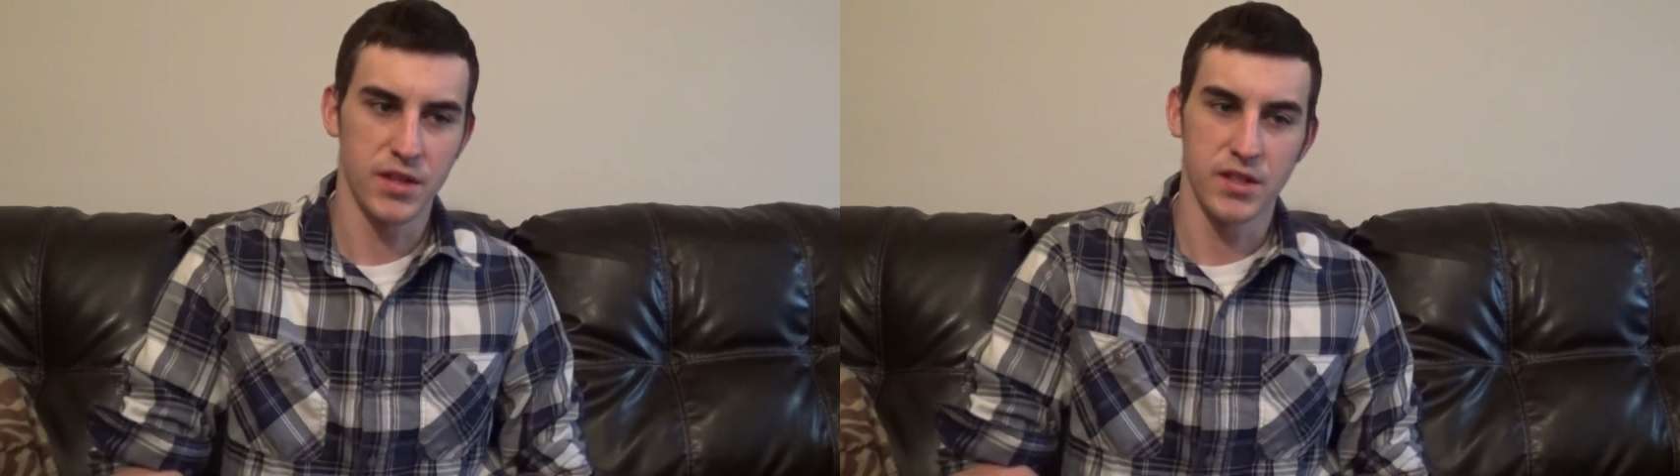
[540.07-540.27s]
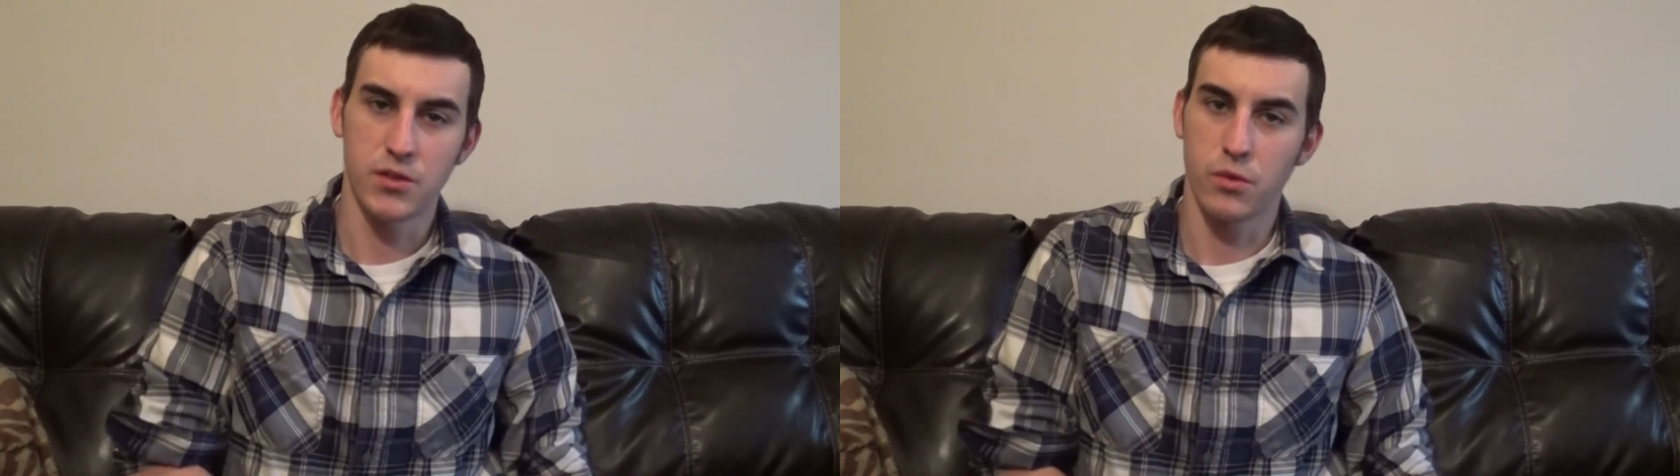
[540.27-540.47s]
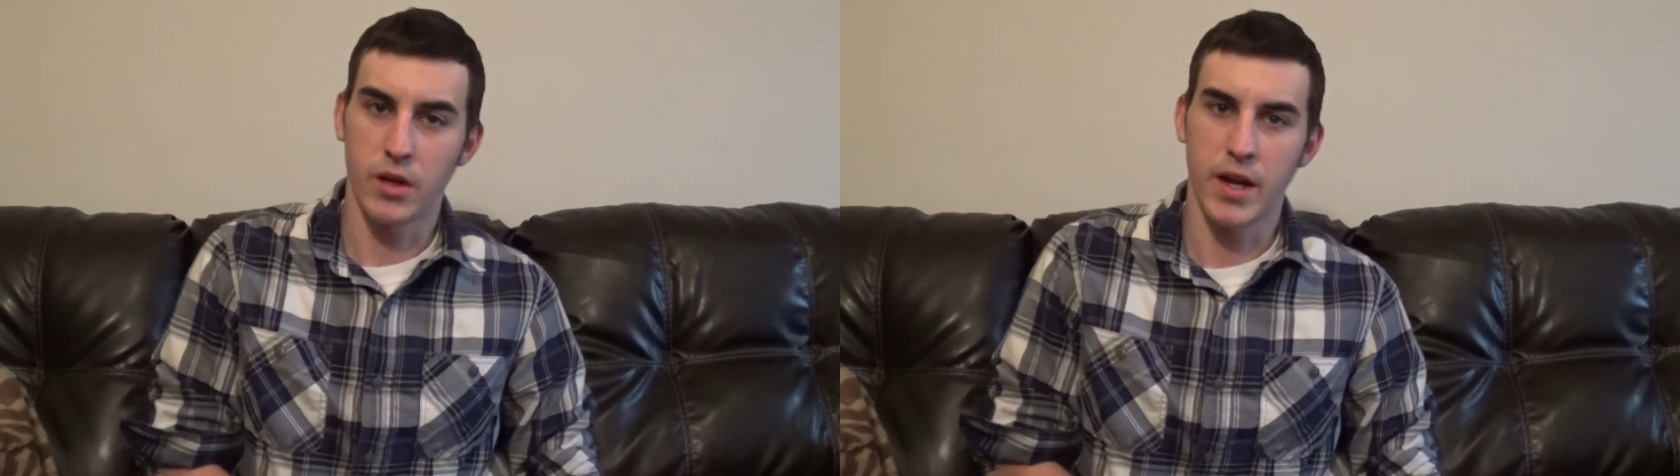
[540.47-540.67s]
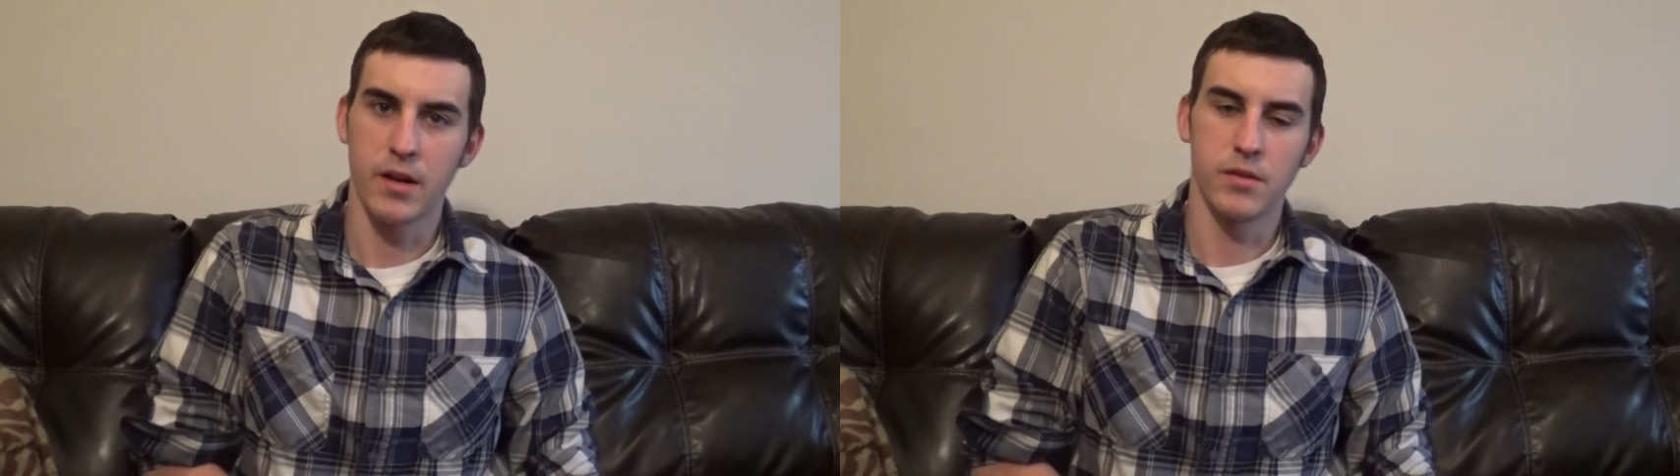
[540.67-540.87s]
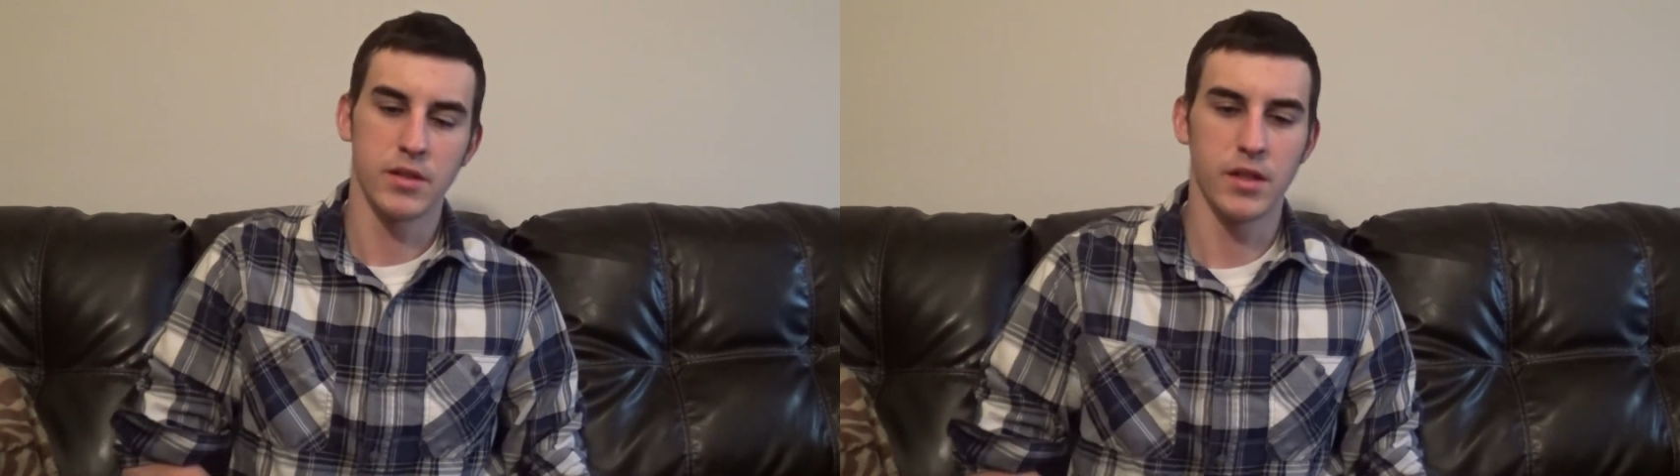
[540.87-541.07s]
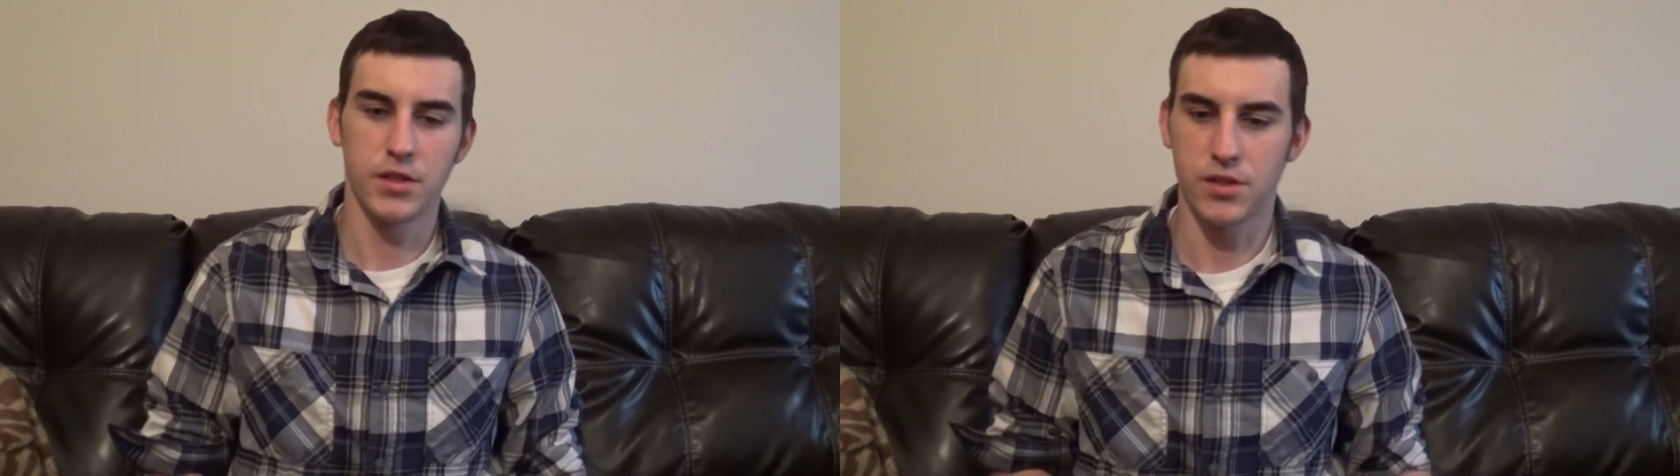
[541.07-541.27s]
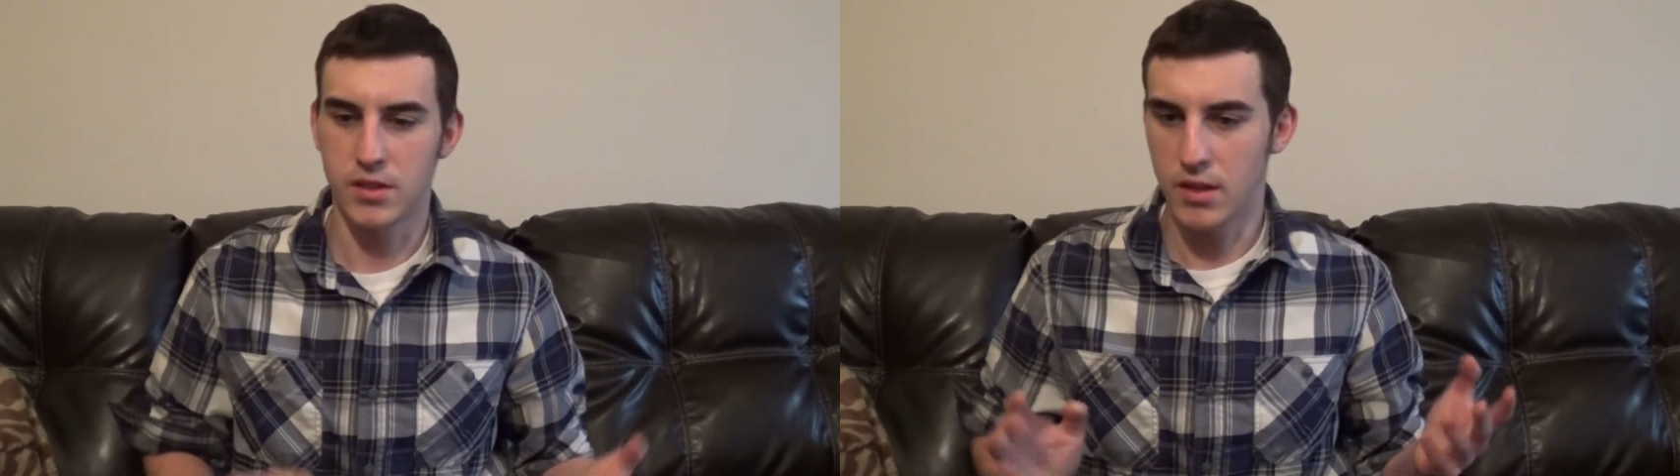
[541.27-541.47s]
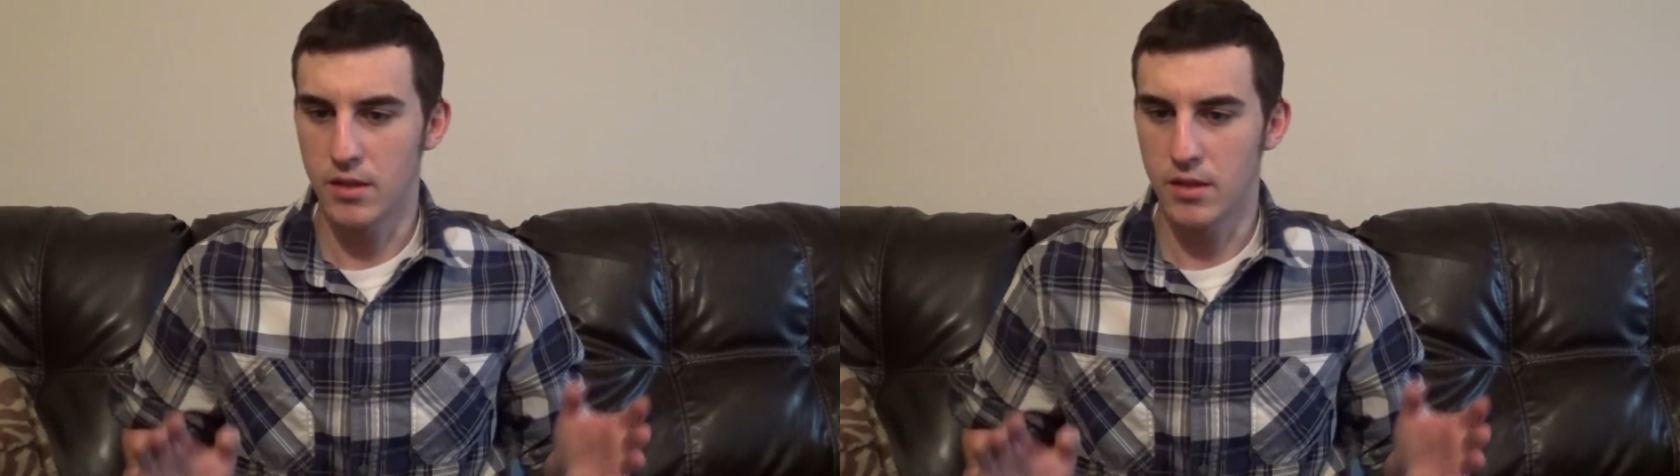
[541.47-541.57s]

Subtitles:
these tornadoes. That just